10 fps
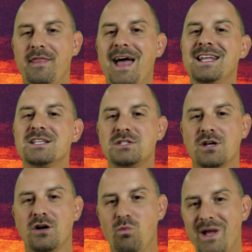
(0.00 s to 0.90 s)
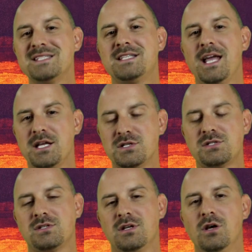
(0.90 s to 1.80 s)
and that is
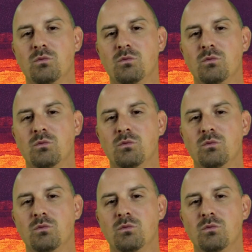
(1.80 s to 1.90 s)
Wednesdays